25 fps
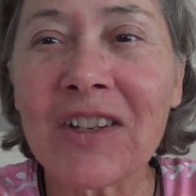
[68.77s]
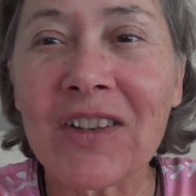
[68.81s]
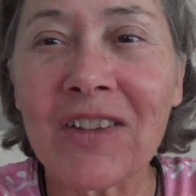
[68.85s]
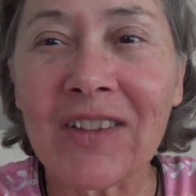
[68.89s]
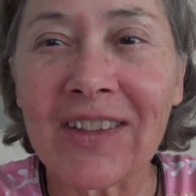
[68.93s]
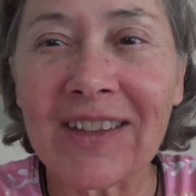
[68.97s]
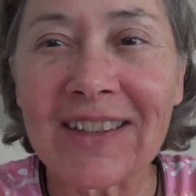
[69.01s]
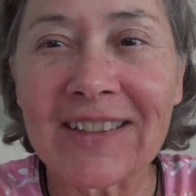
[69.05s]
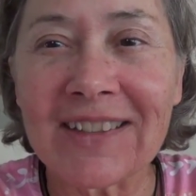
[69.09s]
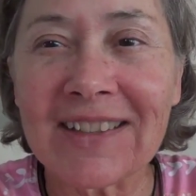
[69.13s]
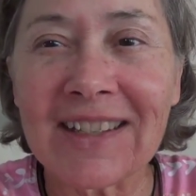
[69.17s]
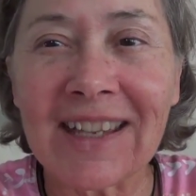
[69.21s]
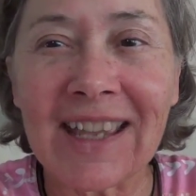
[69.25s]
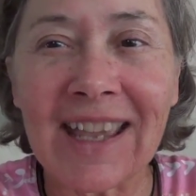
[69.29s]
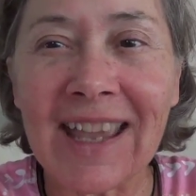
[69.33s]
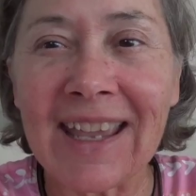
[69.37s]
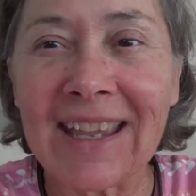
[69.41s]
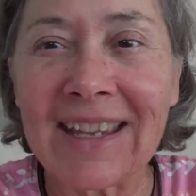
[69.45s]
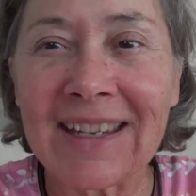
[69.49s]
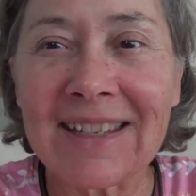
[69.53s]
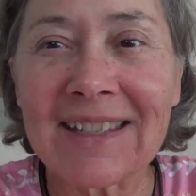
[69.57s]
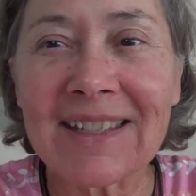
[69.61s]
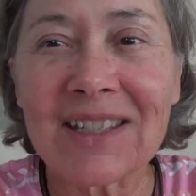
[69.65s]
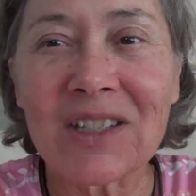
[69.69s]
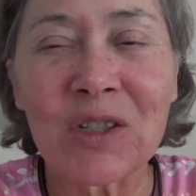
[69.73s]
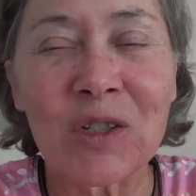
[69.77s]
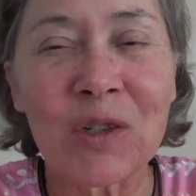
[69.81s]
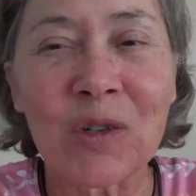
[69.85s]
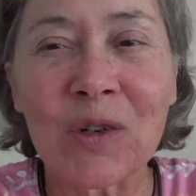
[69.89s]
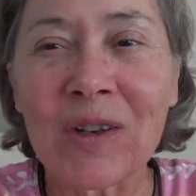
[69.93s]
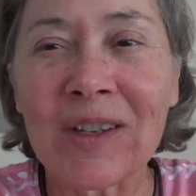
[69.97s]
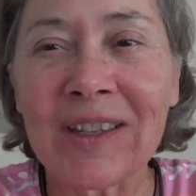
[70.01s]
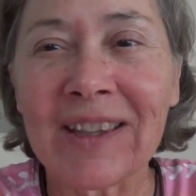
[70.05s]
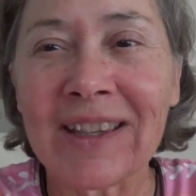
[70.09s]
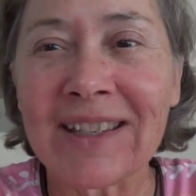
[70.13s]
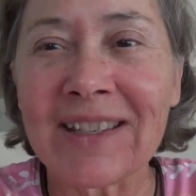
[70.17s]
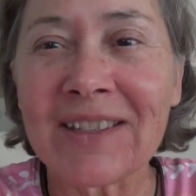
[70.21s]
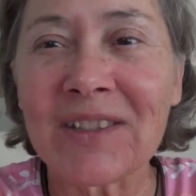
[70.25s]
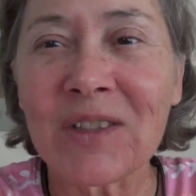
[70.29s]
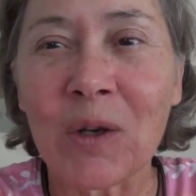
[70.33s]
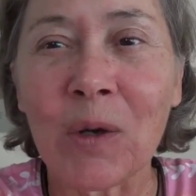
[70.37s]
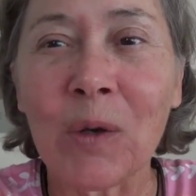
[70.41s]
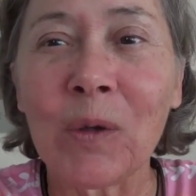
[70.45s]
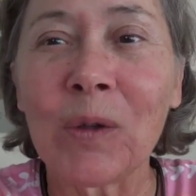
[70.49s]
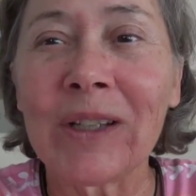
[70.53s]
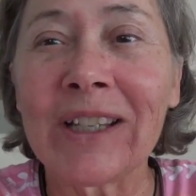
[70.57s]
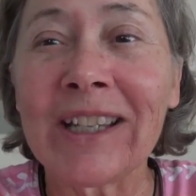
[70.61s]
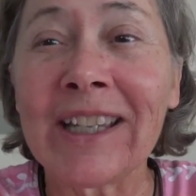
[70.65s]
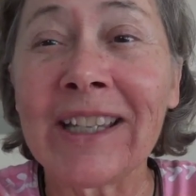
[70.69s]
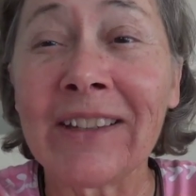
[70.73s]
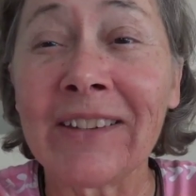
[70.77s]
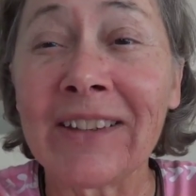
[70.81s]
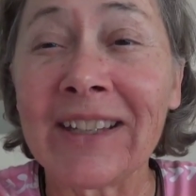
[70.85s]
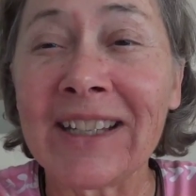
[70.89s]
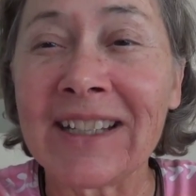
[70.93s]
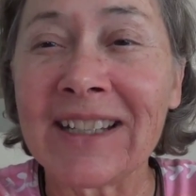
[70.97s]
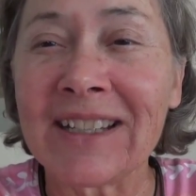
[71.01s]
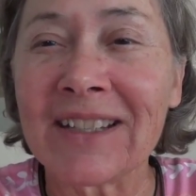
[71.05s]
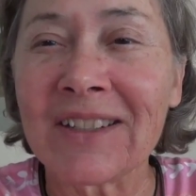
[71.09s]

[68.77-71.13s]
to this case during the soul healing